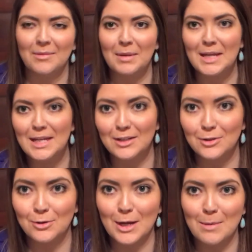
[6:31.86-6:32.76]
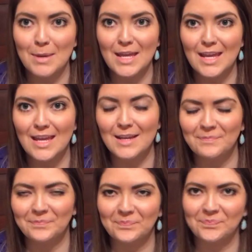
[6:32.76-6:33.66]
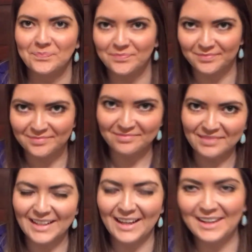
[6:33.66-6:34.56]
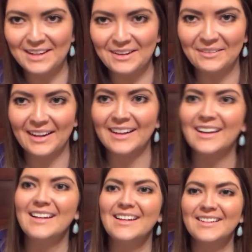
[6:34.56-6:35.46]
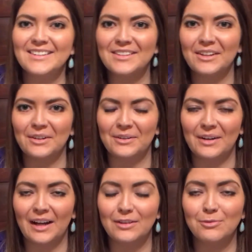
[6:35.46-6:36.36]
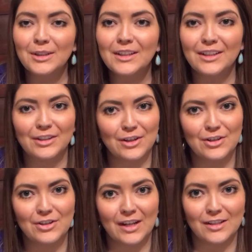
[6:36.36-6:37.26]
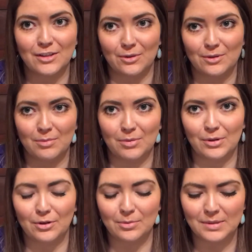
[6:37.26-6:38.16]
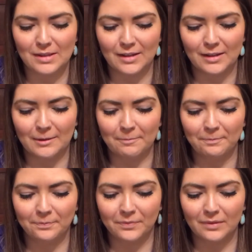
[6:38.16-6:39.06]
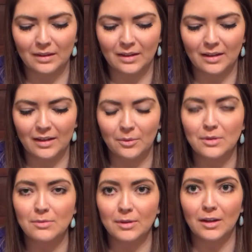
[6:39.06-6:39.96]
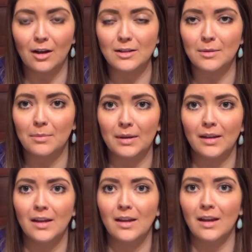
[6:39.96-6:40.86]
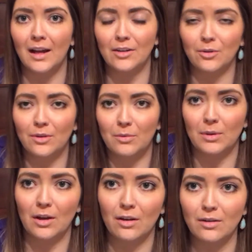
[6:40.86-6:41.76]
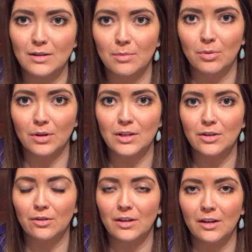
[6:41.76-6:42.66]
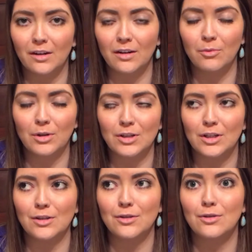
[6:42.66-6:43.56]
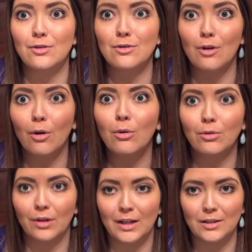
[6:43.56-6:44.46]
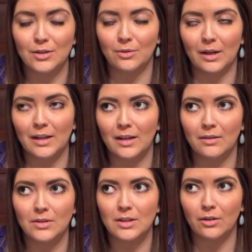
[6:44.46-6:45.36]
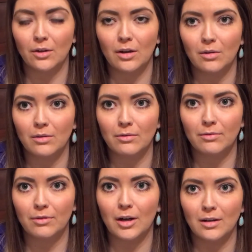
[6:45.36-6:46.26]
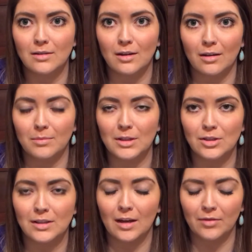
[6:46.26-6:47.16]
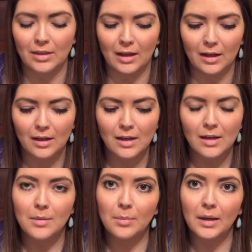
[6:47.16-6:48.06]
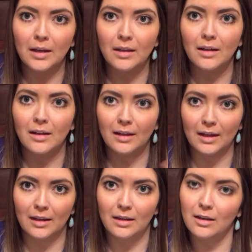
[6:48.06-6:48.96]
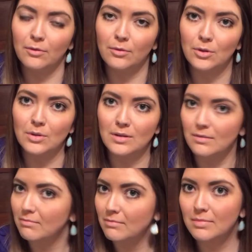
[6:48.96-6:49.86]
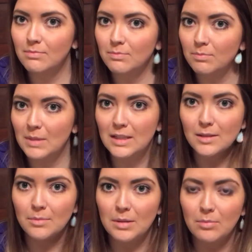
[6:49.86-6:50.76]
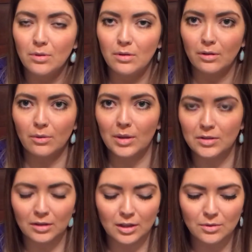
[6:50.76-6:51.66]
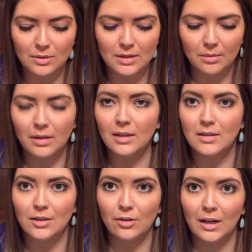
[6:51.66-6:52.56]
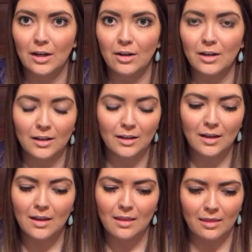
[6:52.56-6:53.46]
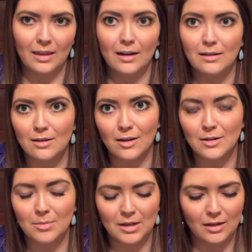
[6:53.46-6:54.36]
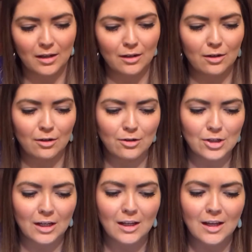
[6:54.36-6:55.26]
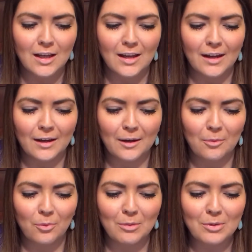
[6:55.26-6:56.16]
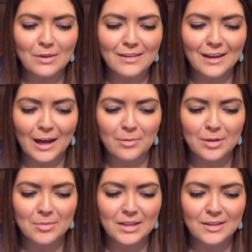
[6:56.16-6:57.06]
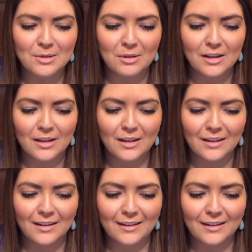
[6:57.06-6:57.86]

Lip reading: My hand is cramping. Anyway, so I'd really encourage you guys to go to support groups. It was really awesome, but I know that we all support each other here, which is so great too. I can't even tell you how far it's gotten me just having that. But again, if you can meet some people or go out to lunch with somebody that's in your area, that is awesome, and I encourage it. One more thing that happened to me this week.